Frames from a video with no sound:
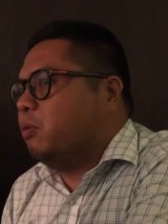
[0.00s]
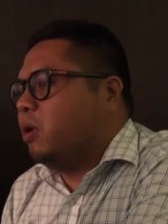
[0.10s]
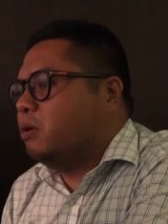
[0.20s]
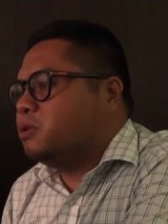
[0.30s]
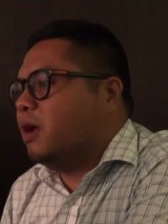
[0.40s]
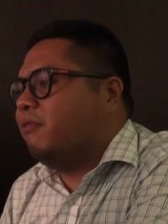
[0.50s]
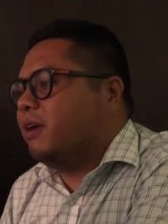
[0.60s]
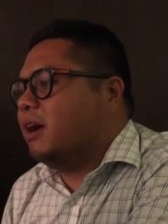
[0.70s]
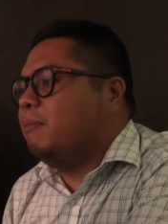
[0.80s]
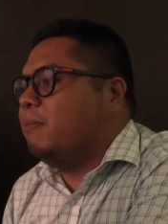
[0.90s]
we also have
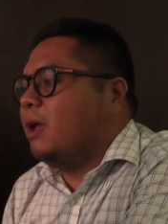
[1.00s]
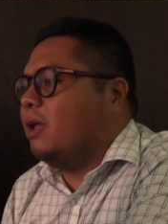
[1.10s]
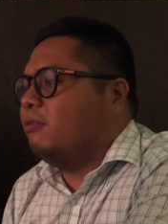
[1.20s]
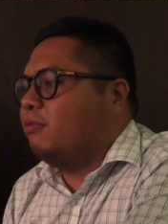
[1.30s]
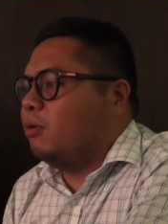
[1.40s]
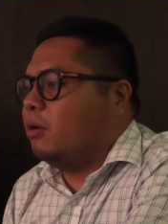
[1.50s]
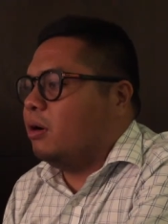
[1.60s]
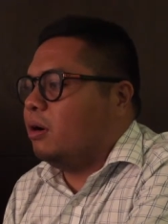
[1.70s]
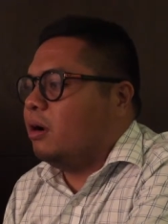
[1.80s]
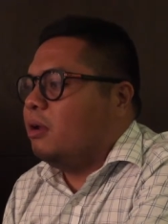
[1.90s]
a campaign
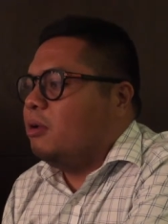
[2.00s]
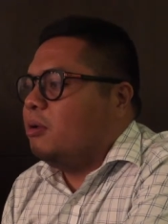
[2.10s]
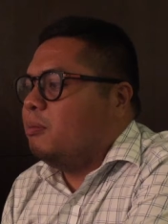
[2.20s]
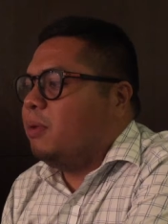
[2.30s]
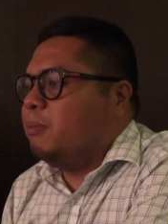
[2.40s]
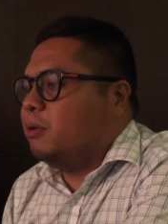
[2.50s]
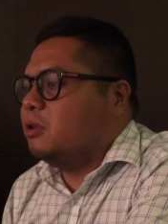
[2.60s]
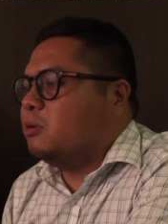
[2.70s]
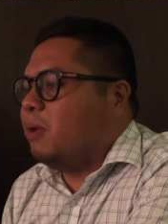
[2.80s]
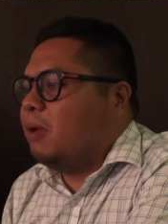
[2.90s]
for
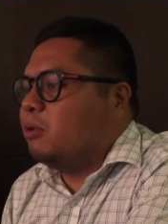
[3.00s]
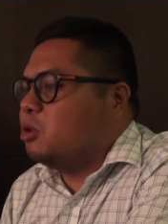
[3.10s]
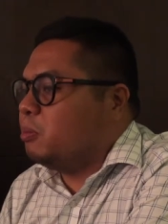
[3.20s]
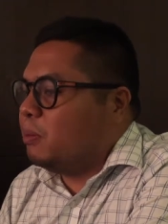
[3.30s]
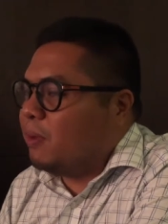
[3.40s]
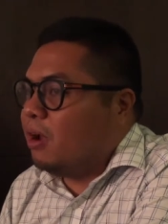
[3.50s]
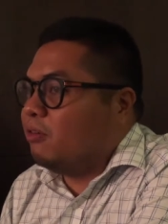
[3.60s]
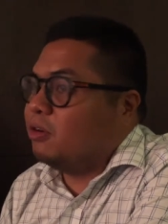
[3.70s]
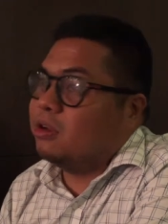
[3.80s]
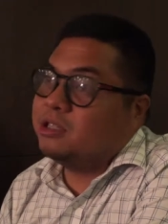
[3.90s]
people to be able to
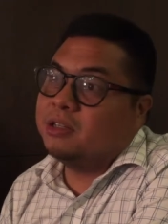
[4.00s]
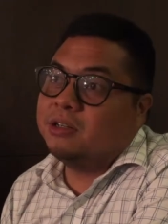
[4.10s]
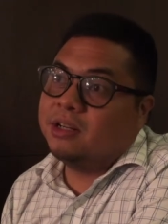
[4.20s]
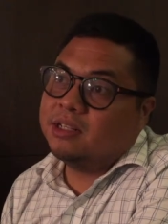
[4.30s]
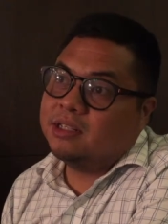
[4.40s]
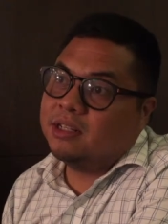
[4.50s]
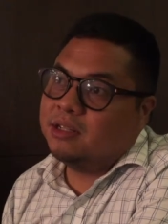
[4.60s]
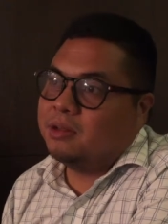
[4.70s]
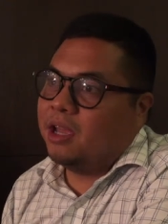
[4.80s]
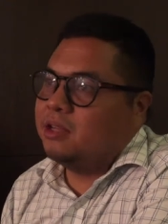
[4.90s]
prepare for their children's
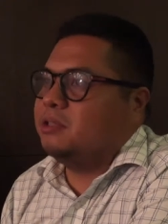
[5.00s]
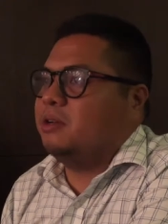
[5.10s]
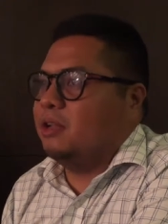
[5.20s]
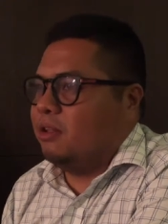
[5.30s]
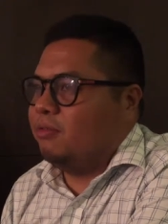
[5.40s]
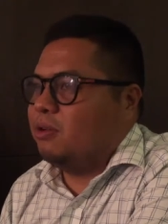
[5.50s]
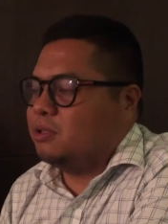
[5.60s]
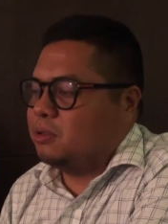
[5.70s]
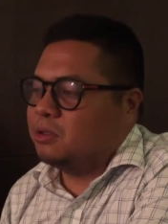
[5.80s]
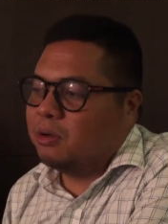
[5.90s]
education in the
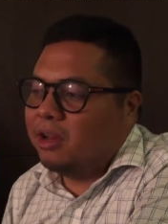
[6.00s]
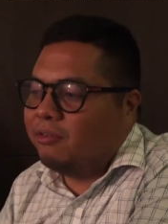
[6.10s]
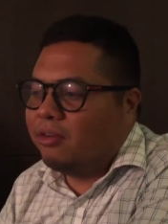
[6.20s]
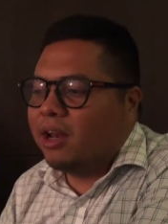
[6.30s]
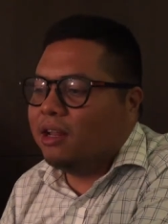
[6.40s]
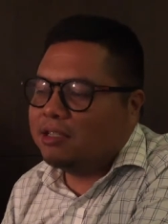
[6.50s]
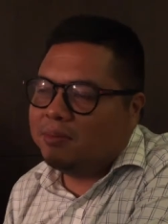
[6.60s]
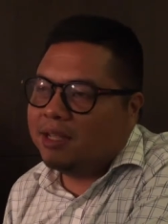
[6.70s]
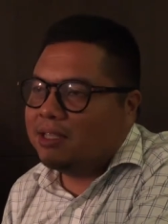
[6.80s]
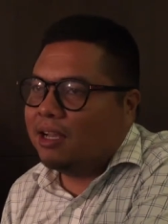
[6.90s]
future. So Live Ready is
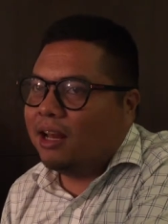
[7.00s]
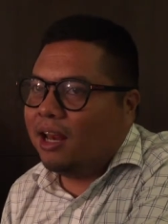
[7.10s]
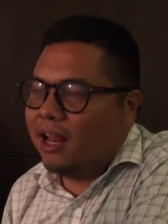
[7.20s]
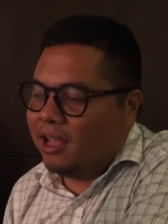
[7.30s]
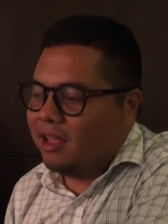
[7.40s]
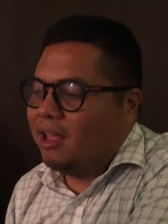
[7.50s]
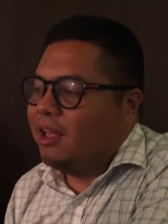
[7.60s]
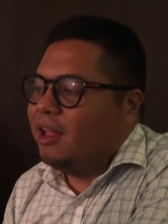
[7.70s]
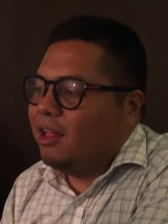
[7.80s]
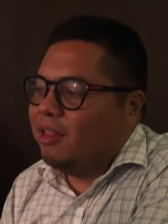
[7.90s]
basically like
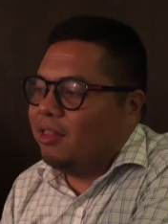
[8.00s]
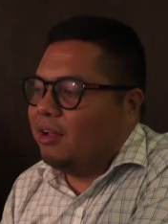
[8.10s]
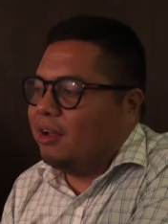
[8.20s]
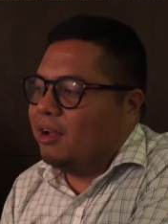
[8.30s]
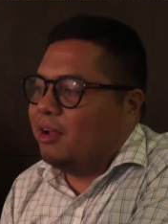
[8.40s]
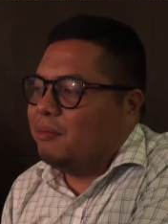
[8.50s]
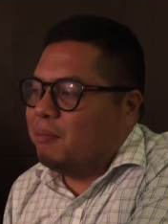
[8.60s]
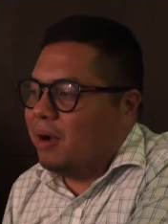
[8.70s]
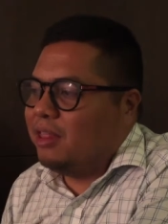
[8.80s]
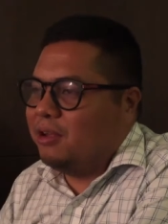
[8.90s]
the
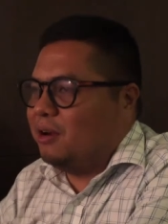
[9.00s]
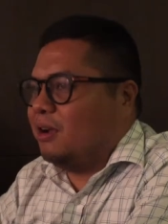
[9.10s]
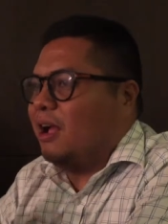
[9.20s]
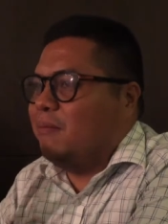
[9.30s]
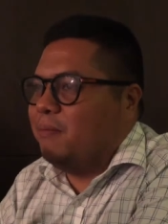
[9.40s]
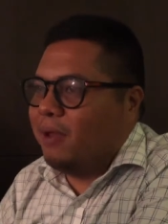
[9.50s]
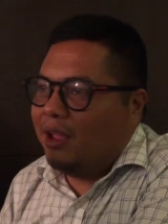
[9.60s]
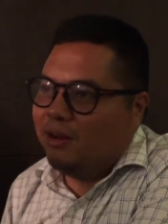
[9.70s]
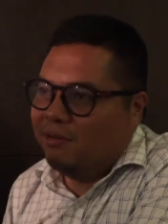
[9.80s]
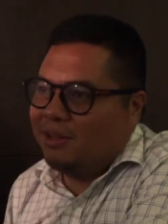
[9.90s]
mother
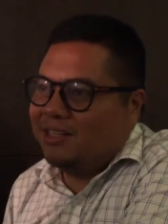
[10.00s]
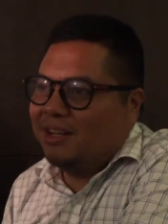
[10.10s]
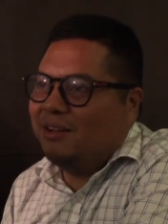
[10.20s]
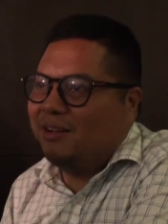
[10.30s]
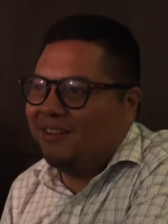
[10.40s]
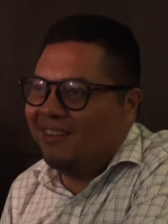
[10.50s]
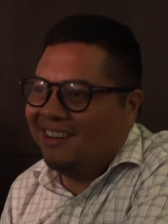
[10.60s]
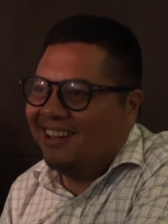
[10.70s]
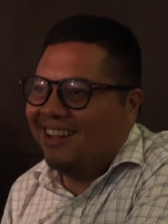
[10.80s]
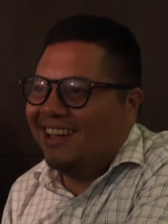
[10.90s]
campaign of this
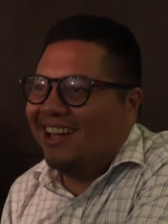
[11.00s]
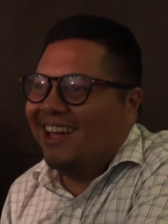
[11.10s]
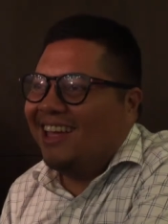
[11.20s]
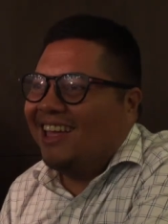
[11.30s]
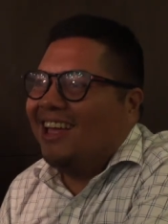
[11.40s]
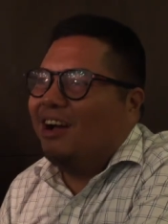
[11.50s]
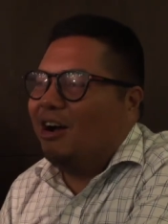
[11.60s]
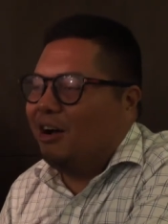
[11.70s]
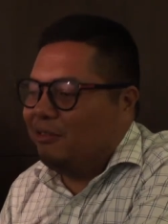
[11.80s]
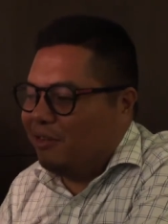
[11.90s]

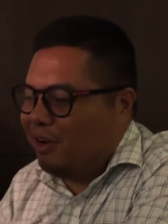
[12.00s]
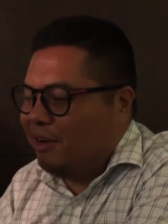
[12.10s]
of